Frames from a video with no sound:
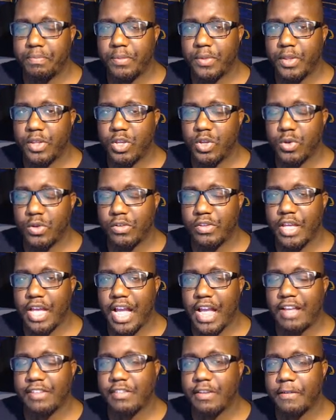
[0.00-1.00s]
use that
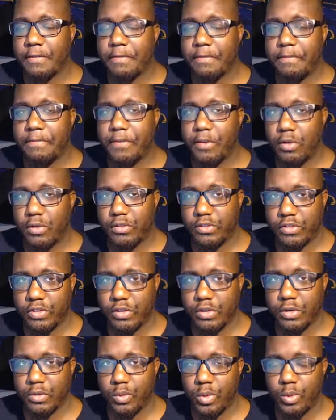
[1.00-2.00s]
as a
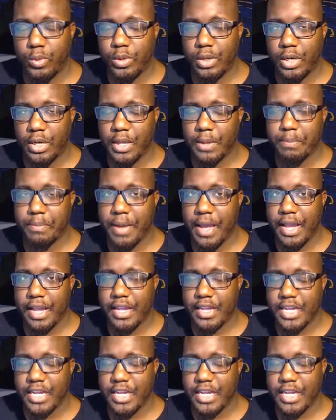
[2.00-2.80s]
filter when we look back